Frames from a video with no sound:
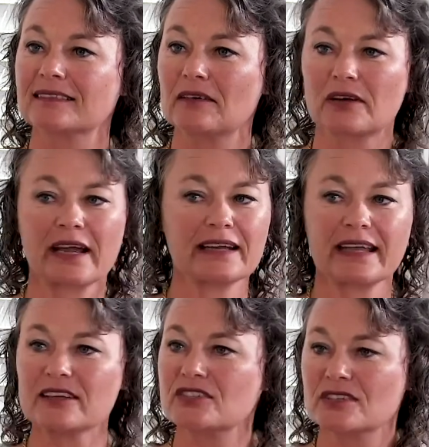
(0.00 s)
Never had
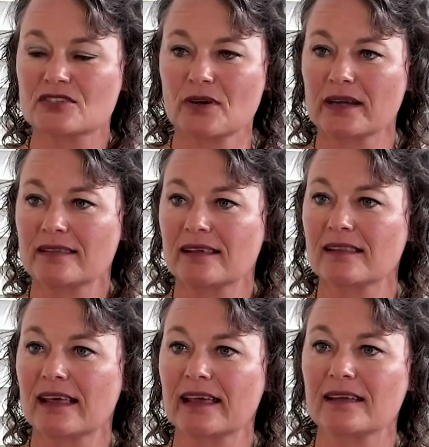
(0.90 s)
agents or anything.
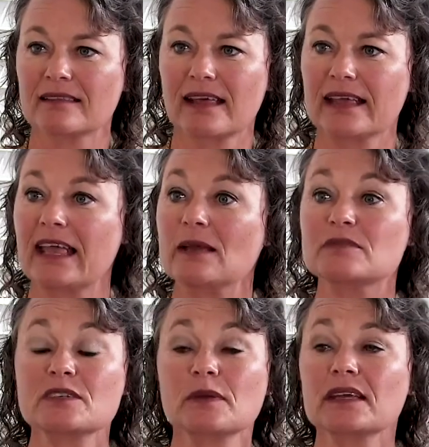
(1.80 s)
They came
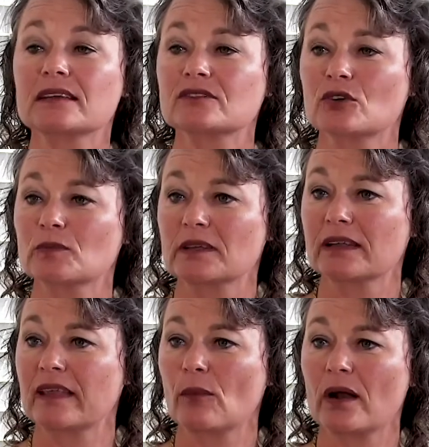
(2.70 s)
to me and told me
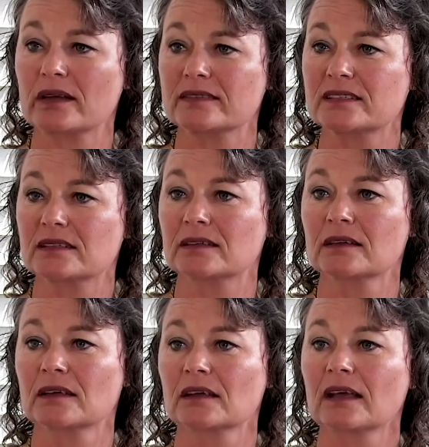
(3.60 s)
that they wanted to
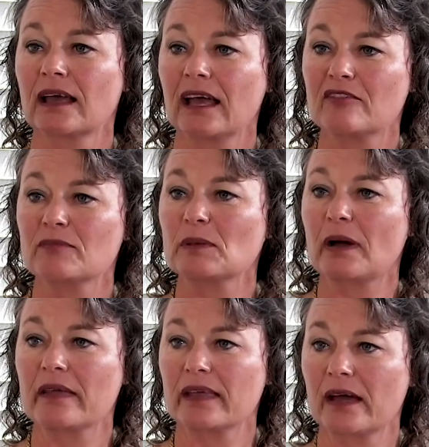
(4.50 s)
have me
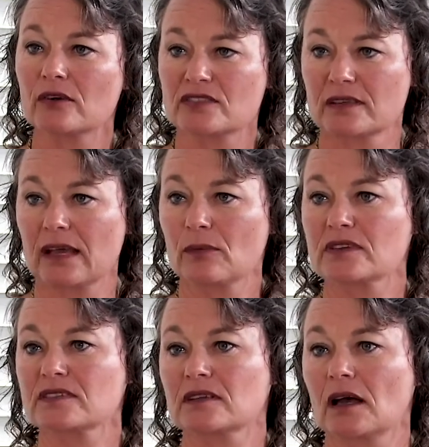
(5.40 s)
buy the house, and that
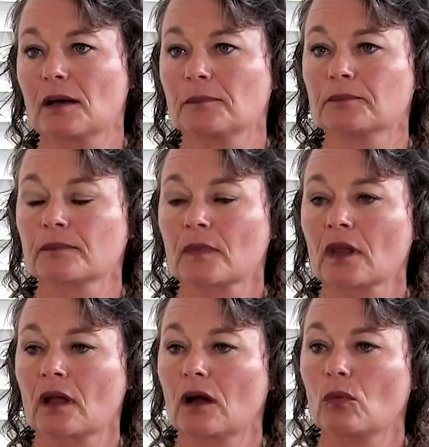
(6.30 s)
was
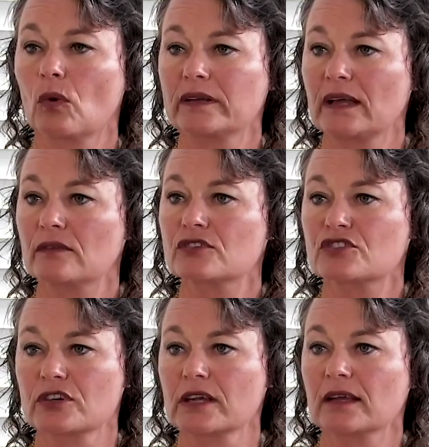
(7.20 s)
one down the
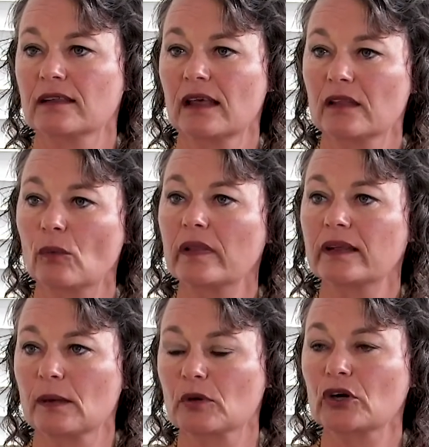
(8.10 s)
street and then the one that
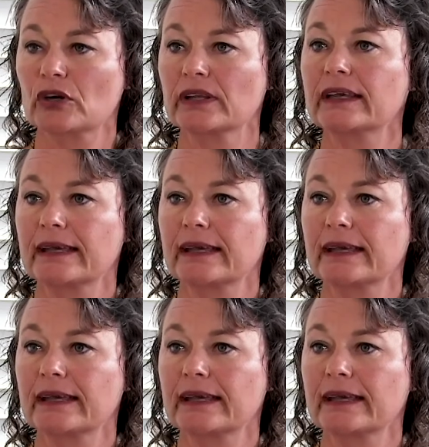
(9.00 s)
I'm currently